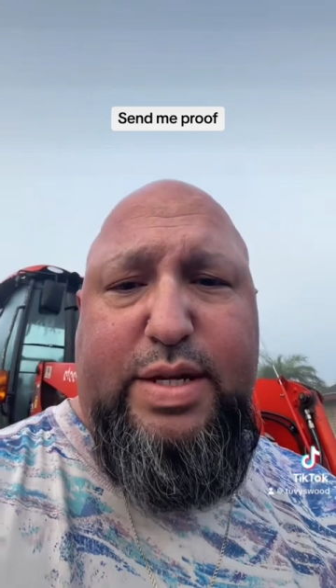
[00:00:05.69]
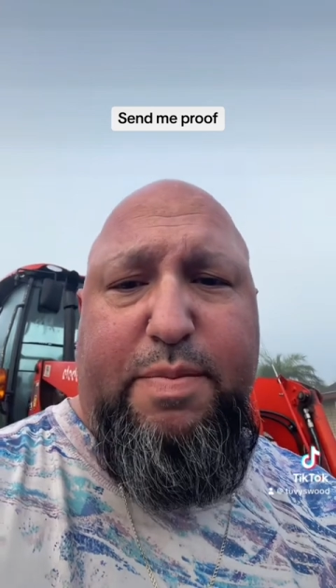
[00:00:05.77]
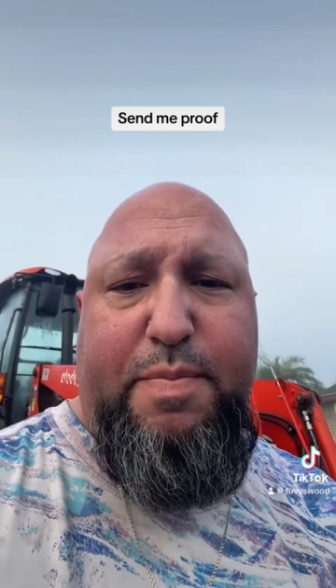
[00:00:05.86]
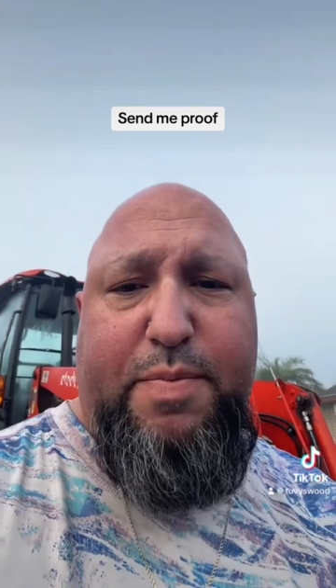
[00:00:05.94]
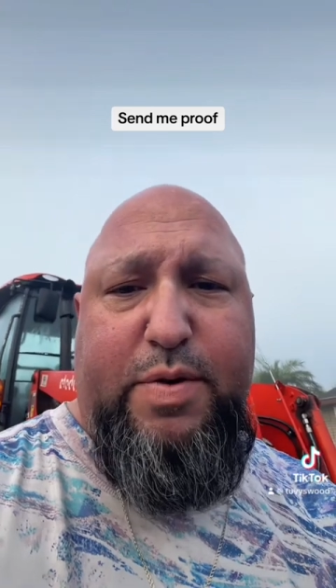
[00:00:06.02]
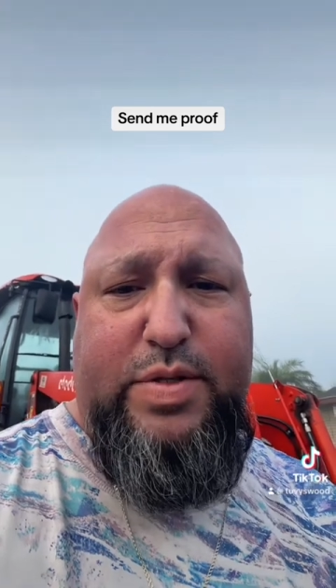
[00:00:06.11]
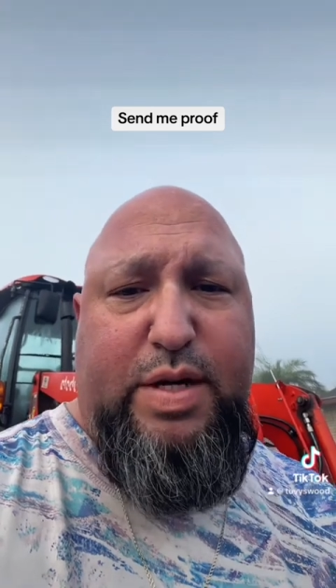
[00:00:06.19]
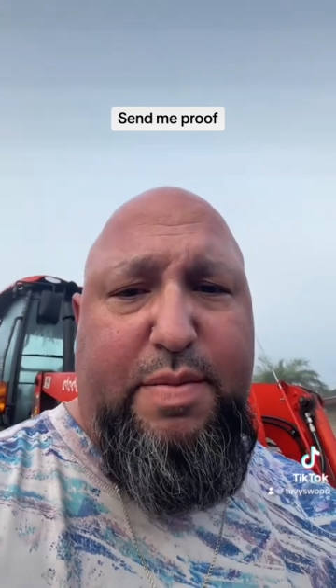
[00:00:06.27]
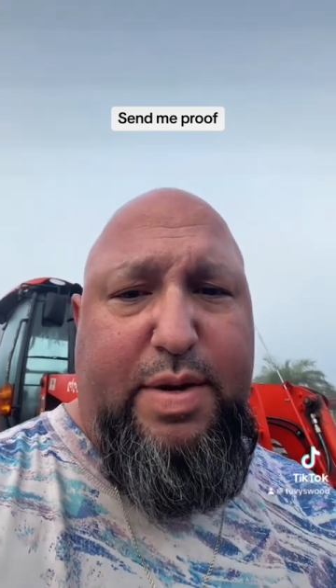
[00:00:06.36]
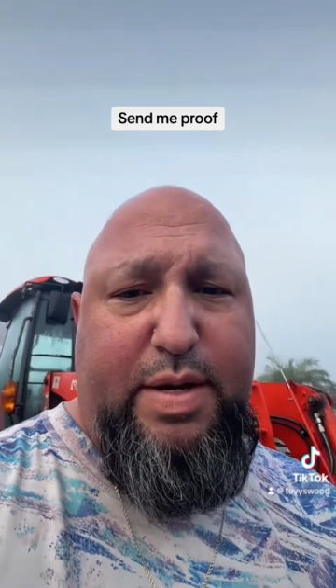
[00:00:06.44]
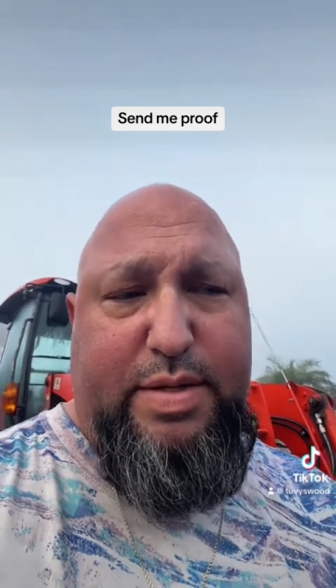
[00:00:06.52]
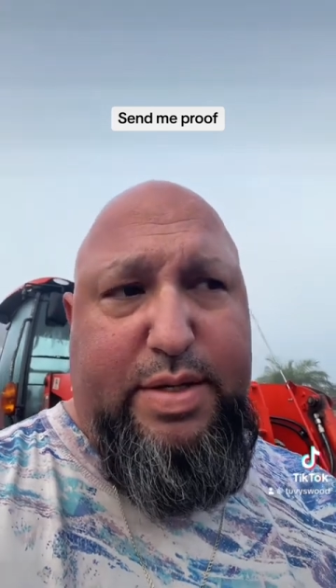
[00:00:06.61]
I've been posting
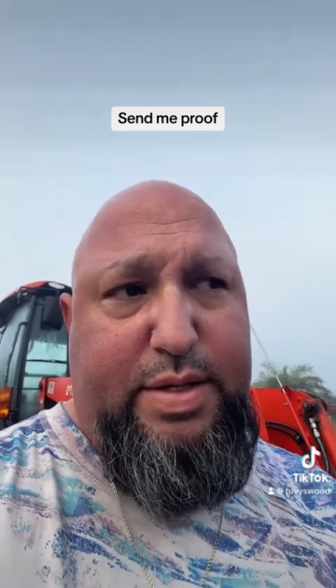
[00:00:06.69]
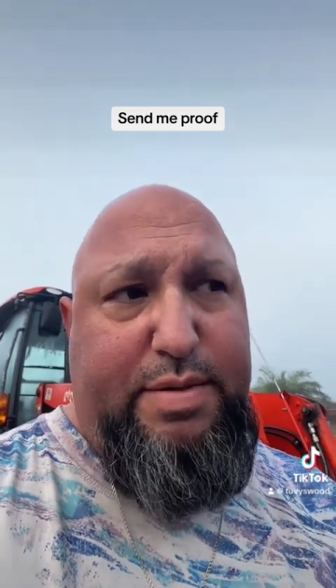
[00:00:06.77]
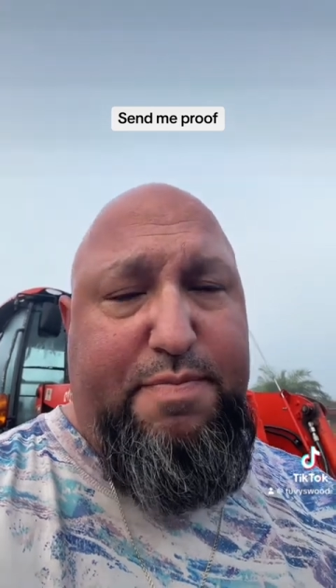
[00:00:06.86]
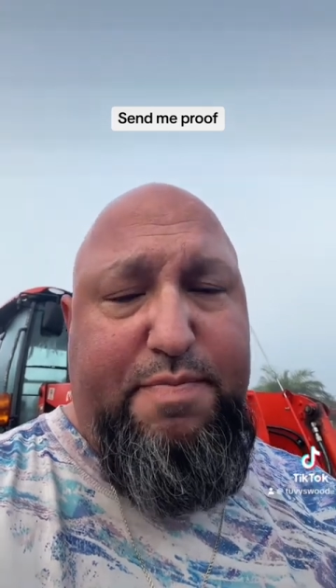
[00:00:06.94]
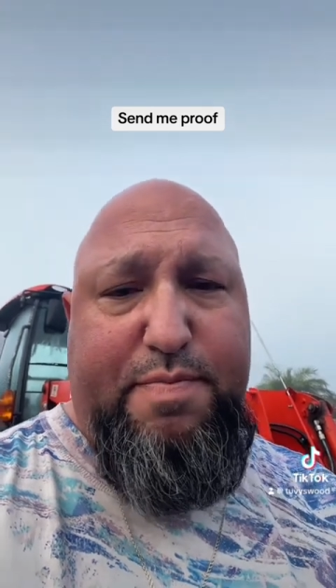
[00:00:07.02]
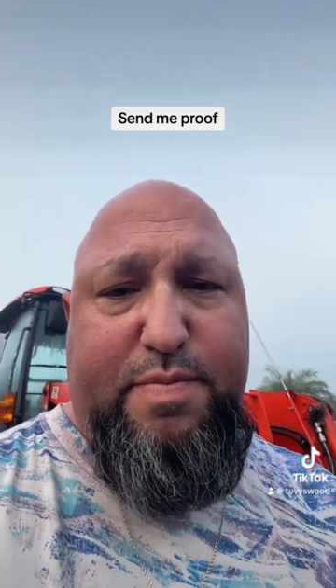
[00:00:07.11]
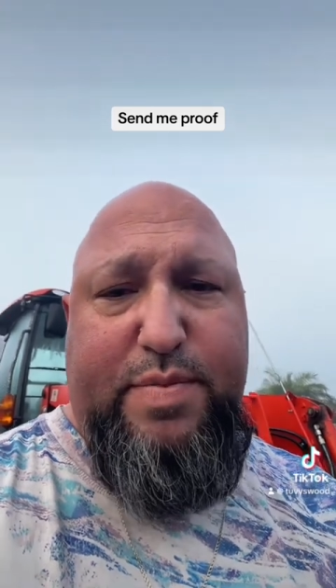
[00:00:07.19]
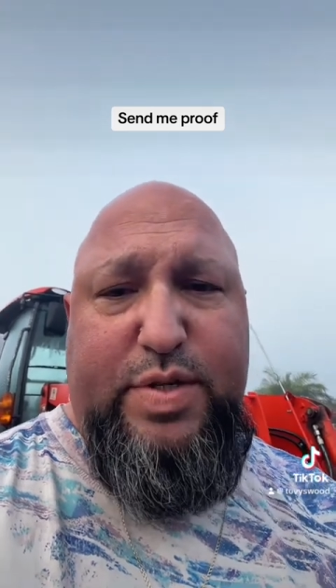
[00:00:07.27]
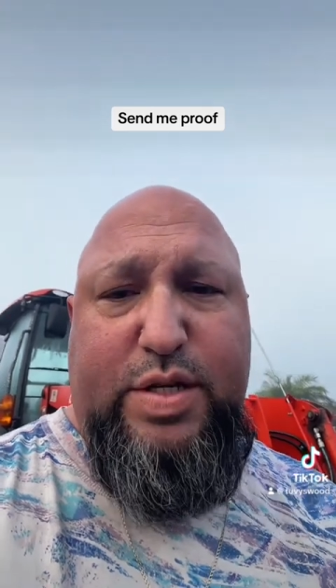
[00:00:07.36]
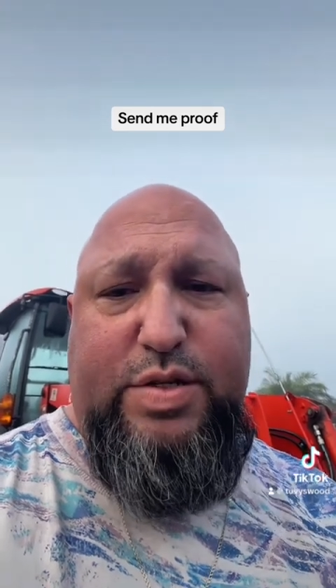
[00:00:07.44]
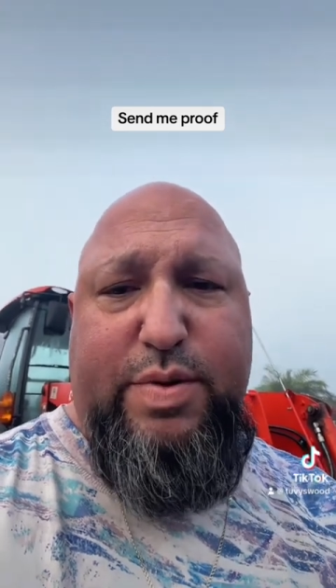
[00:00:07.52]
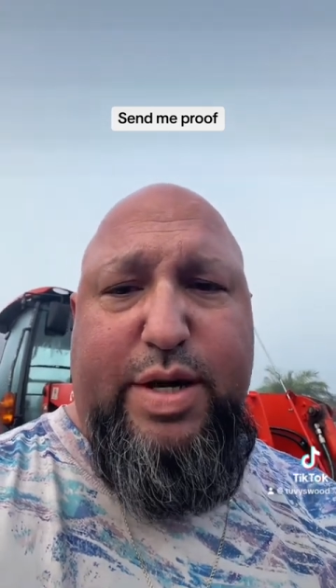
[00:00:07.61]
about the
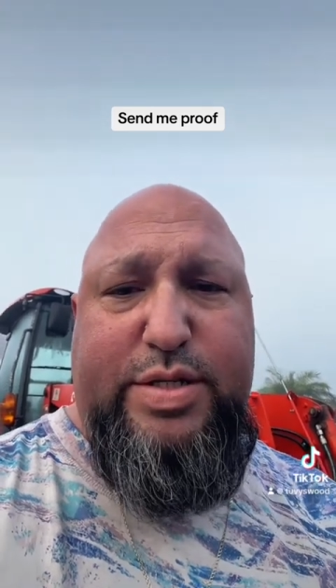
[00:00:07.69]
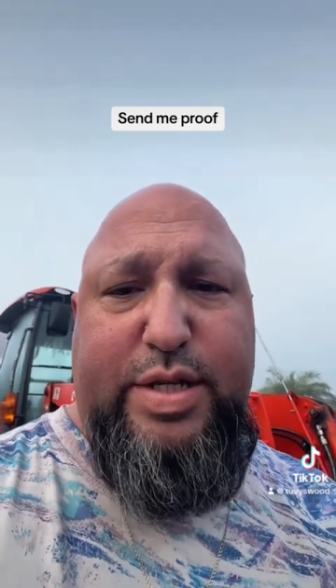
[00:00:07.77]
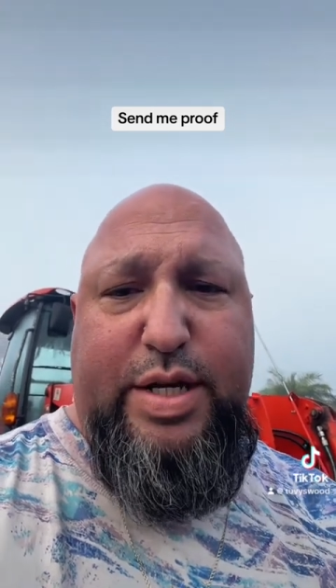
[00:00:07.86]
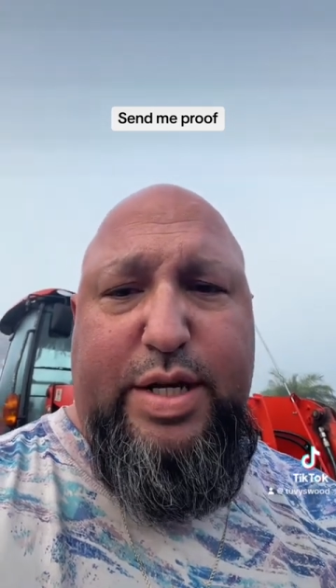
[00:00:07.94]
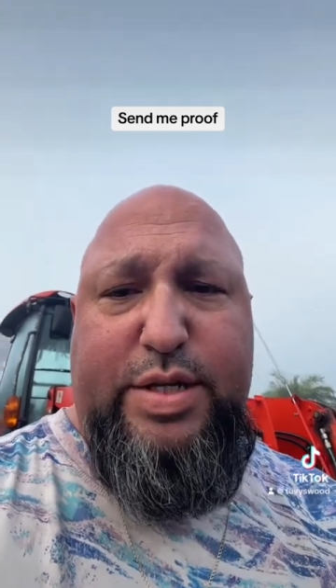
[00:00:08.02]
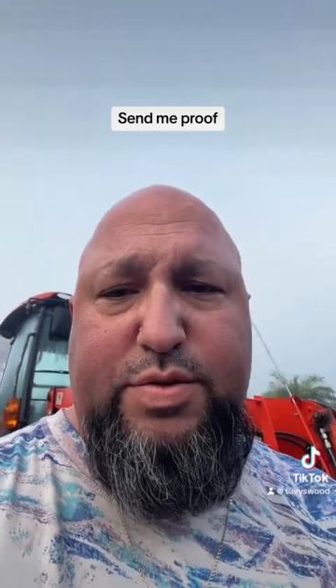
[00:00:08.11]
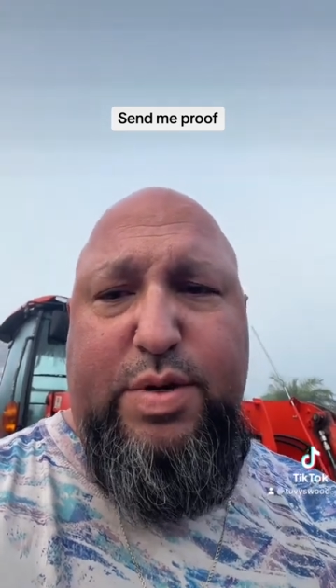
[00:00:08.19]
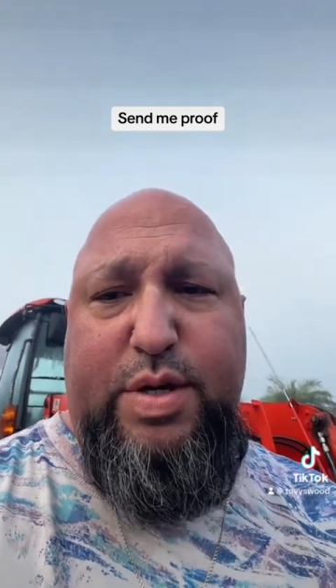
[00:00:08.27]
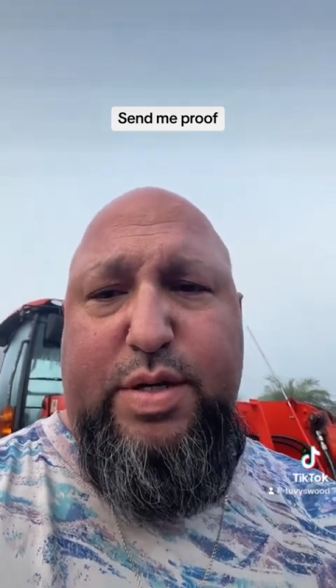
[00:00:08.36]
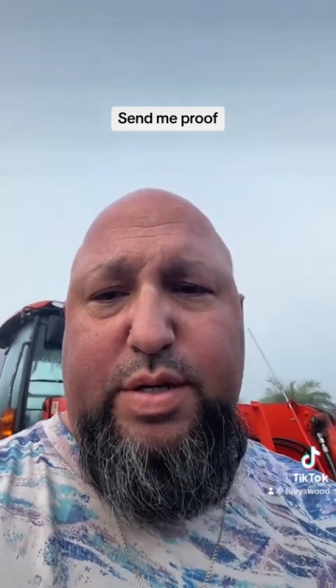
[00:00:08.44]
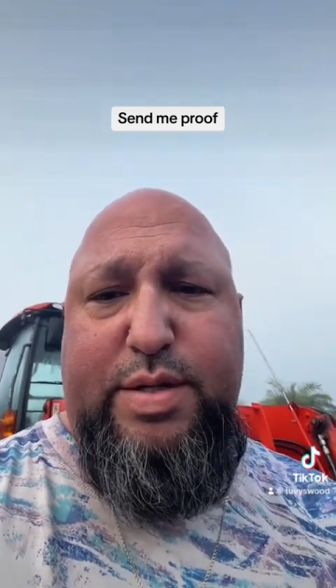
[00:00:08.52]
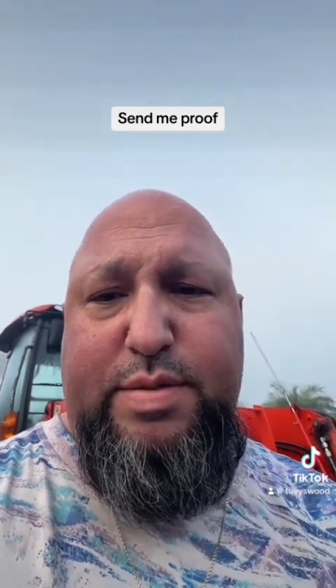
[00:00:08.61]
situation in
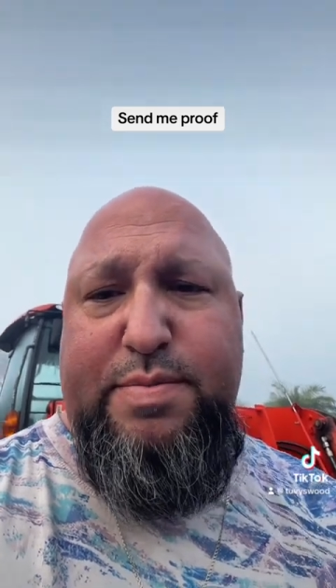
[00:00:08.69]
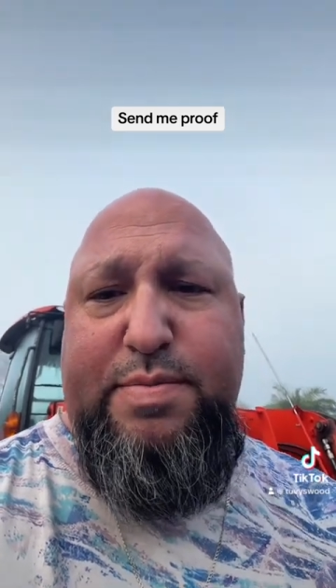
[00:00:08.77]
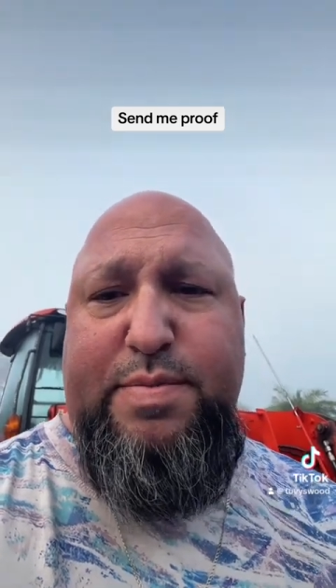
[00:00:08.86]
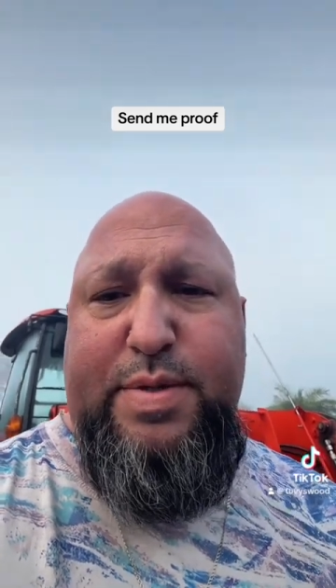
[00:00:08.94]
Israel and